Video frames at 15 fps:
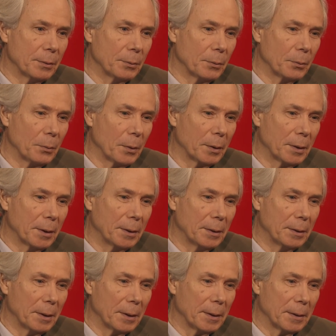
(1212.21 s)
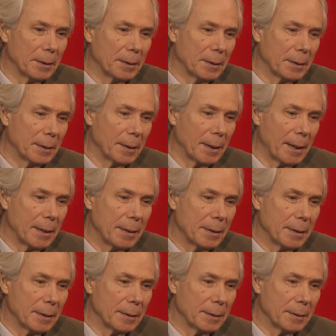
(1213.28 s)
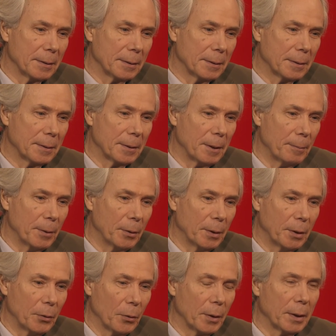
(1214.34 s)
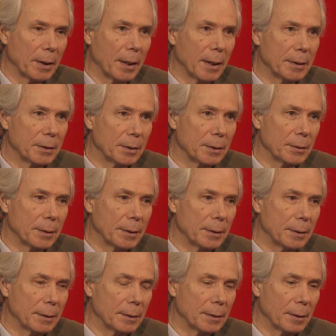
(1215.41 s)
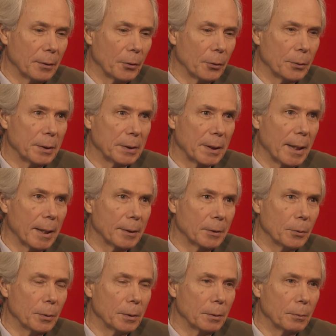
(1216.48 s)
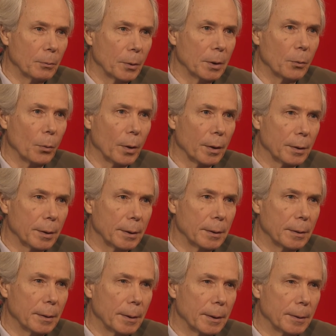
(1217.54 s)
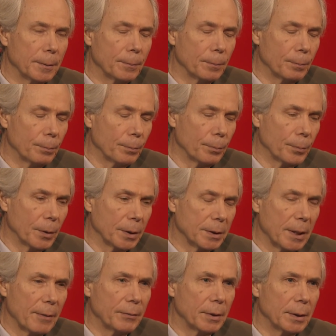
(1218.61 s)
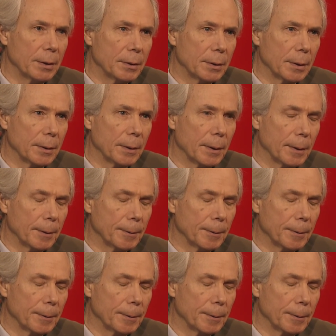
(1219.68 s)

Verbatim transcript: working as a community organizer in the Lower East Side doing real work in the 70s and